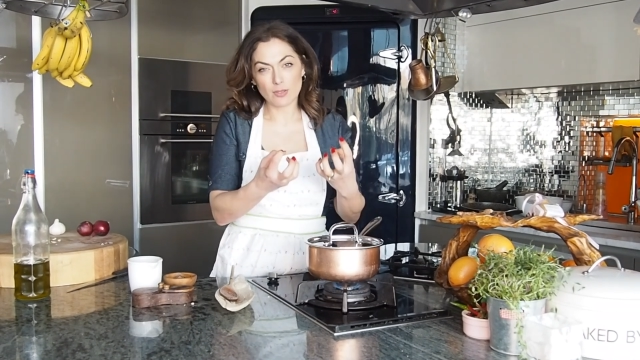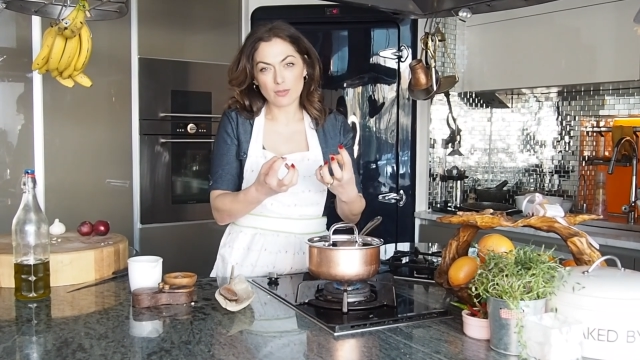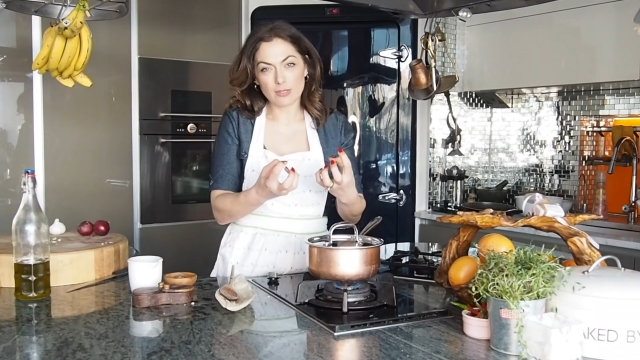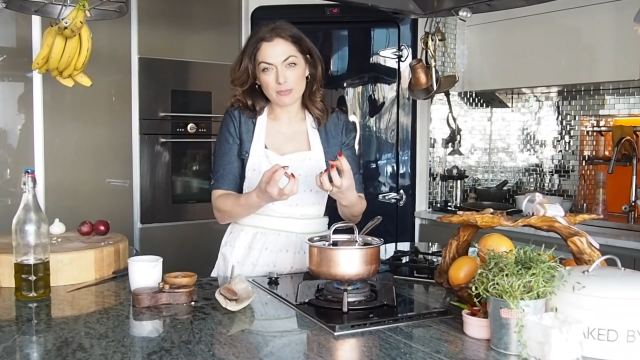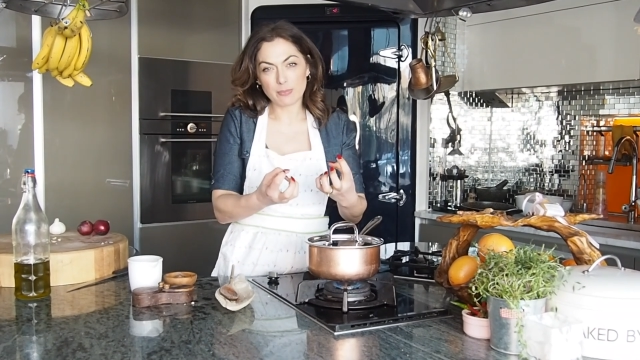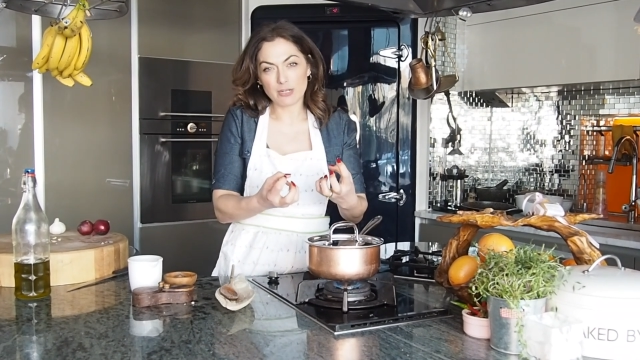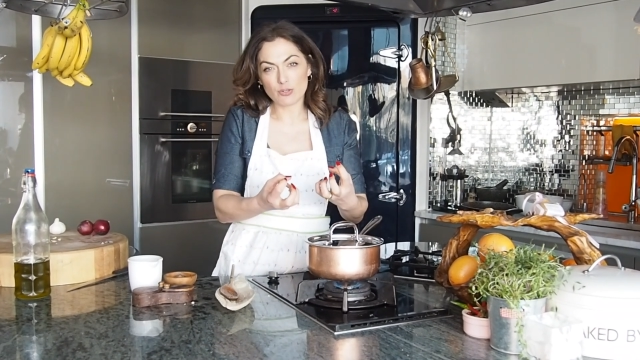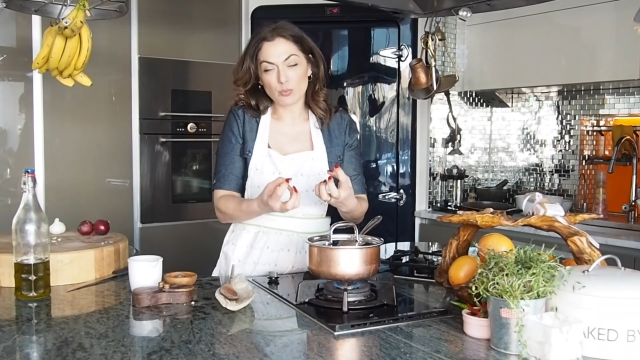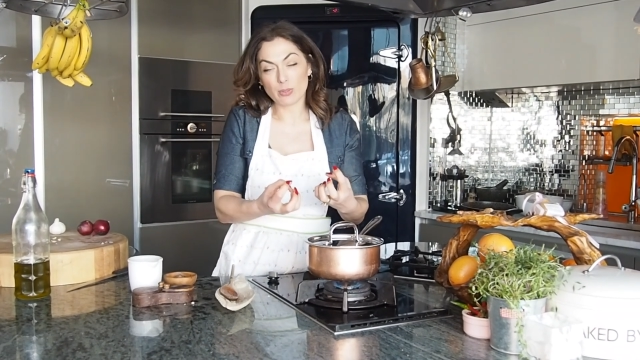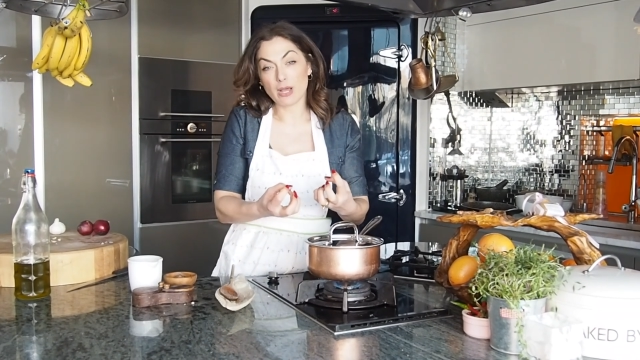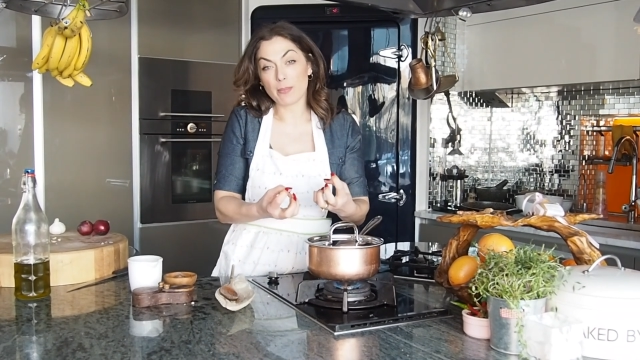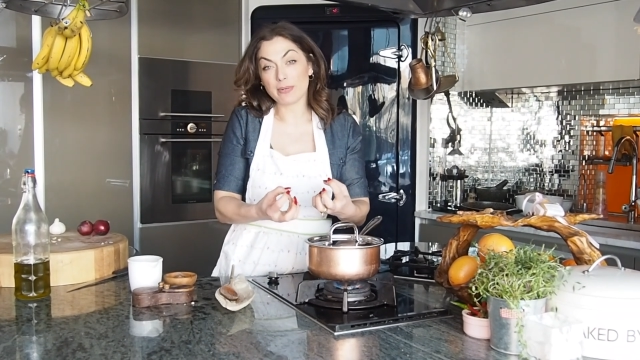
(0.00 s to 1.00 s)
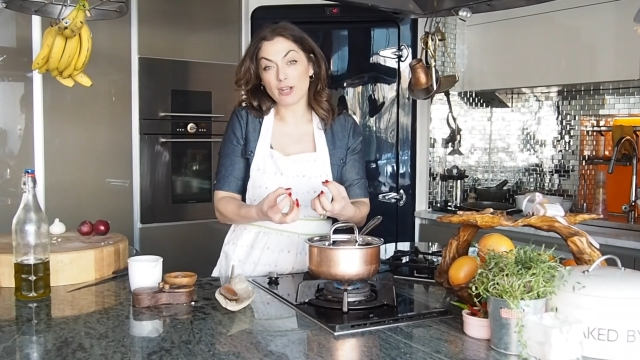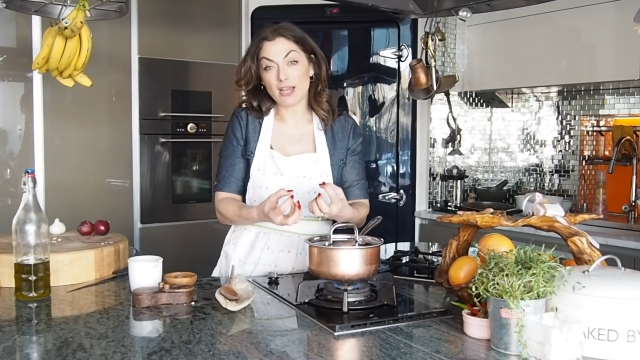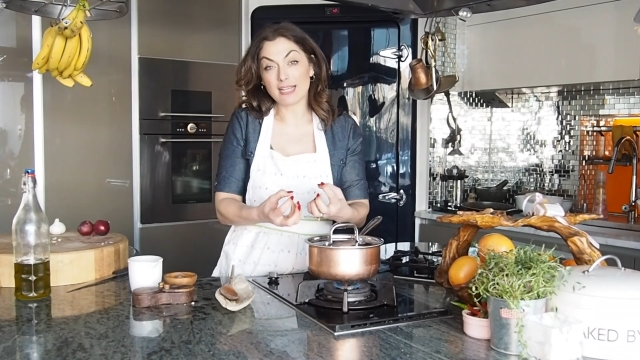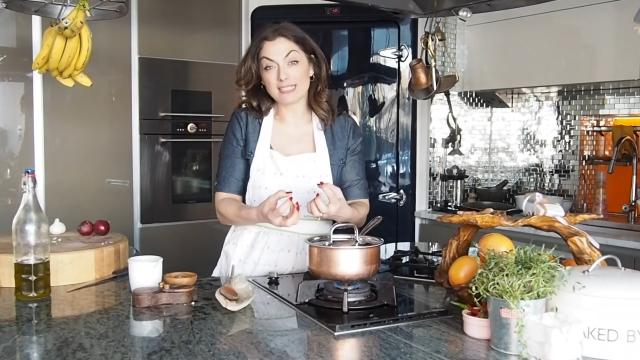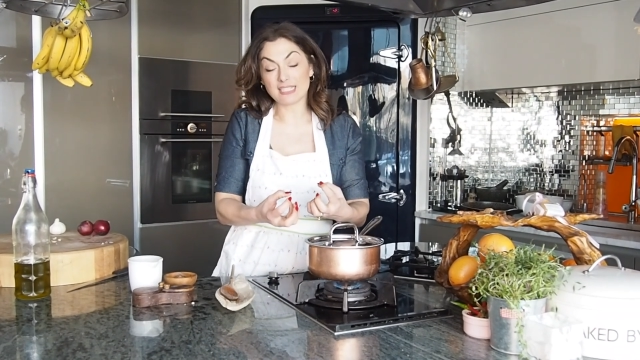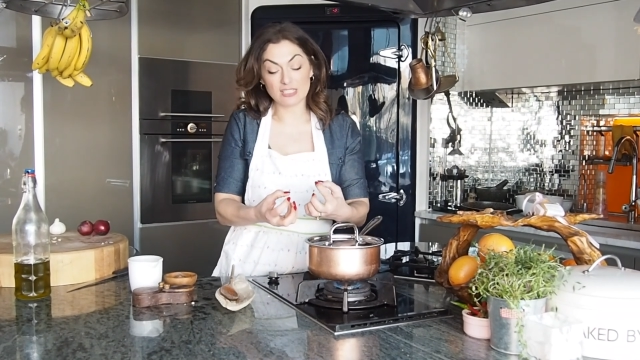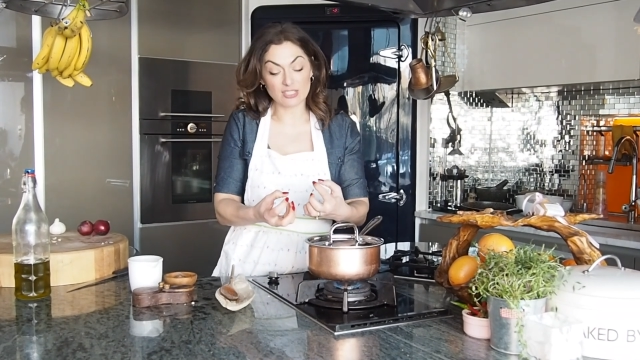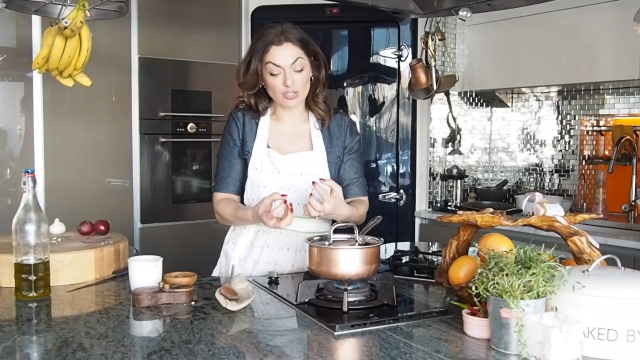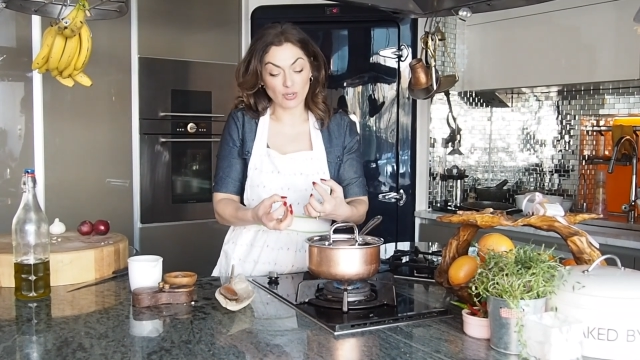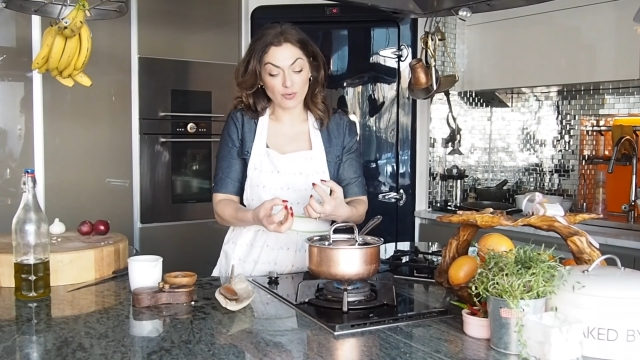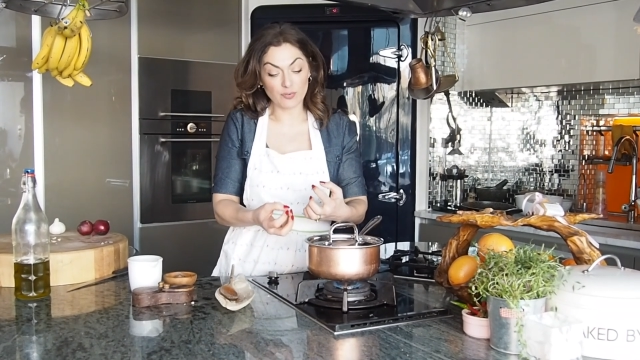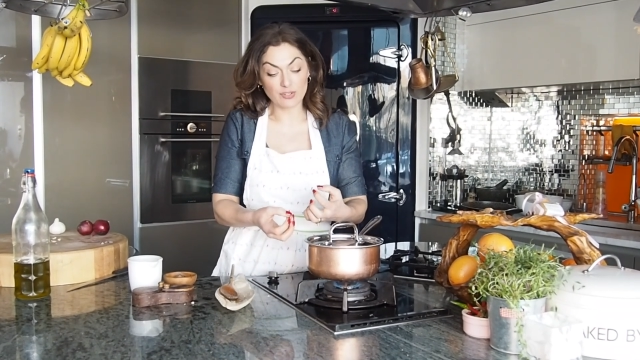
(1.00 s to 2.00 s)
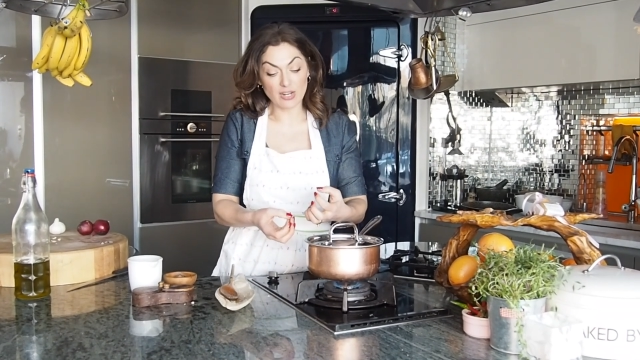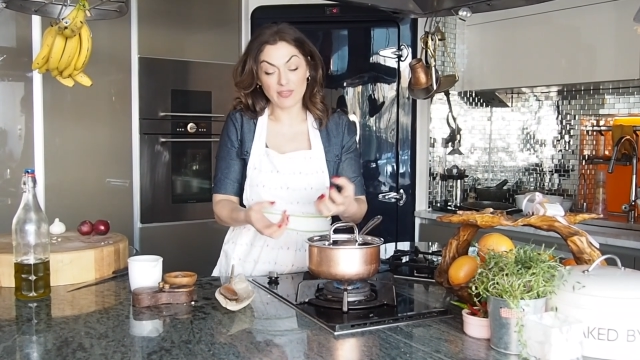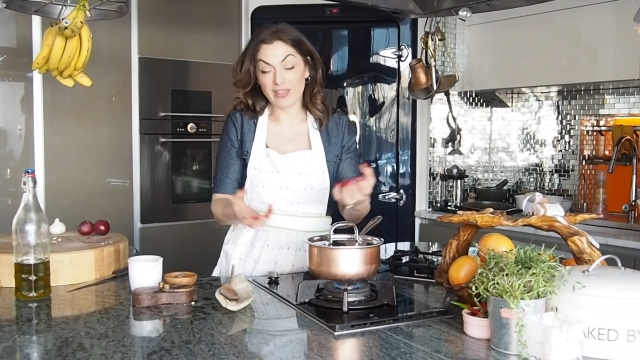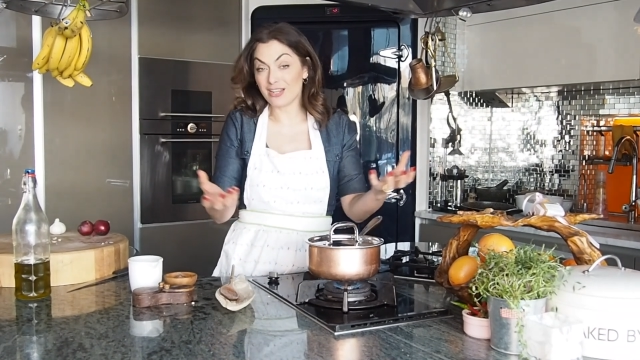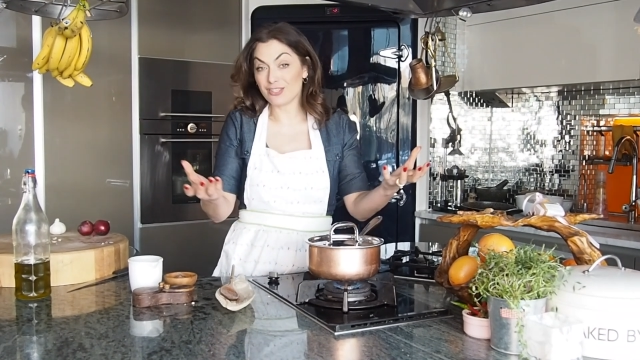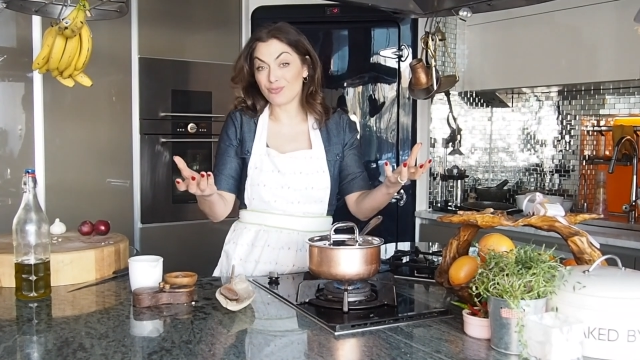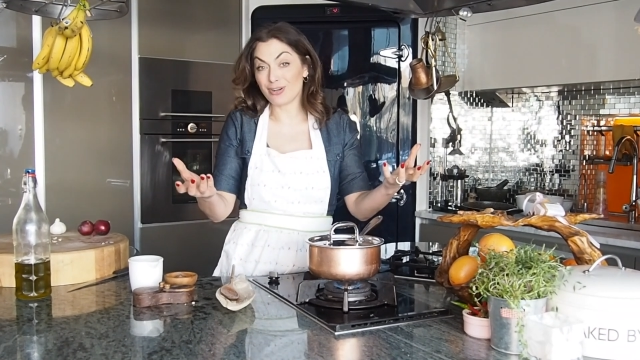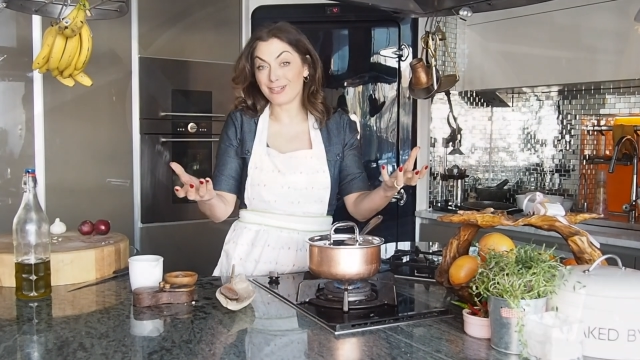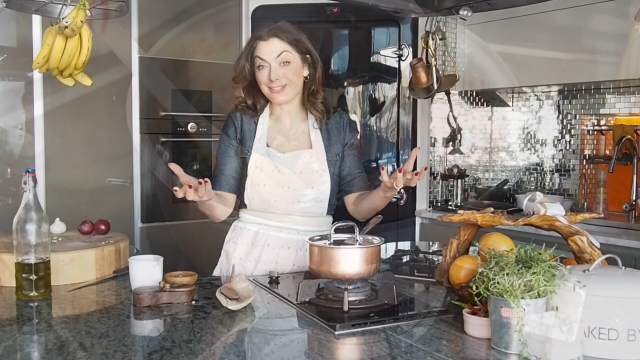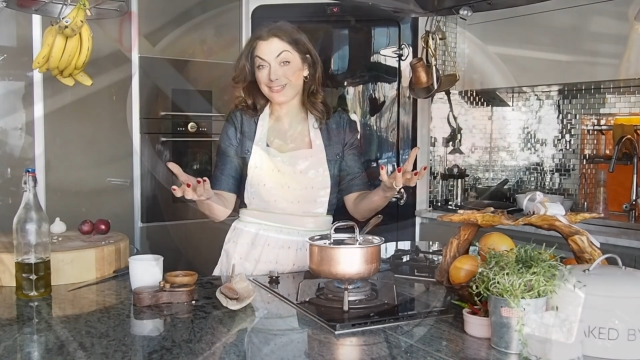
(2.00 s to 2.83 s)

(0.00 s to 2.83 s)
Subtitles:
the spinach will become nice and soft, and then it's ready to